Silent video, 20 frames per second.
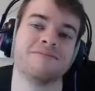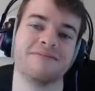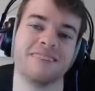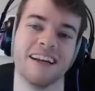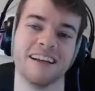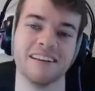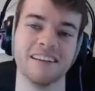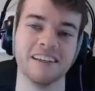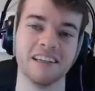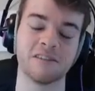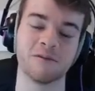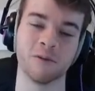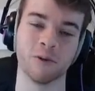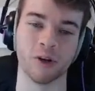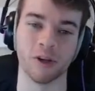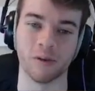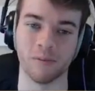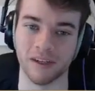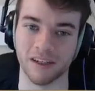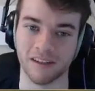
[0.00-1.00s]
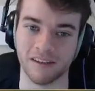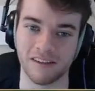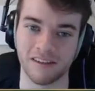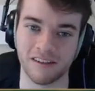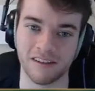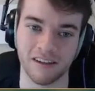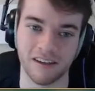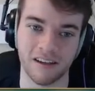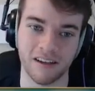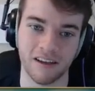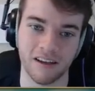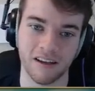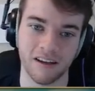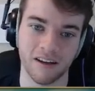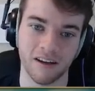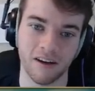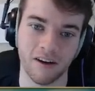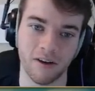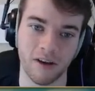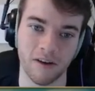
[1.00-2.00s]
at least 40 minutes.
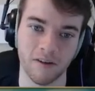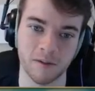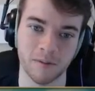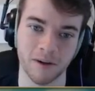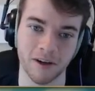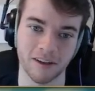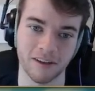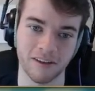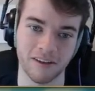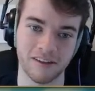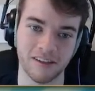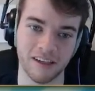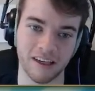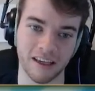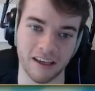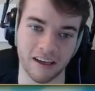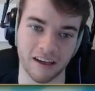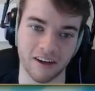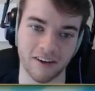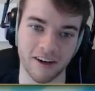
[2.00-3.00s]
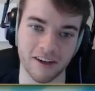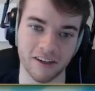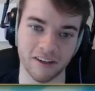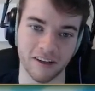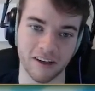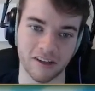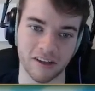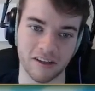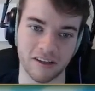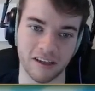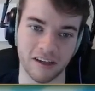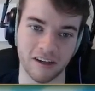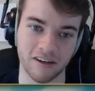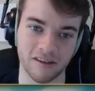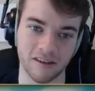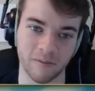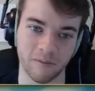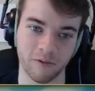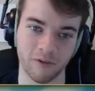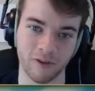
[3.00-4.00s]
Oh, you have a Sparkling Z. Congratulations. Here's
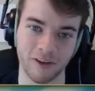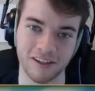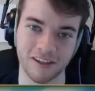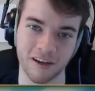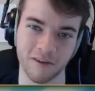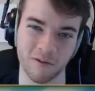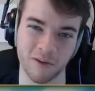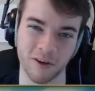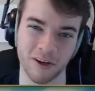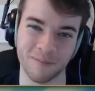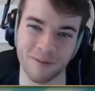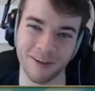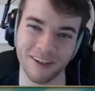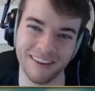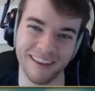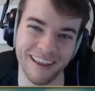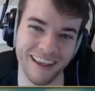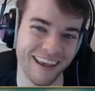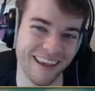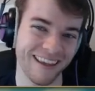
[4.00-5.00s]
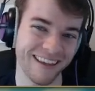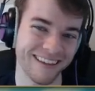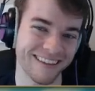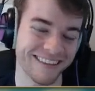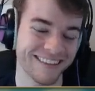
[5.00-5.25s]
some free stuff for your birthday.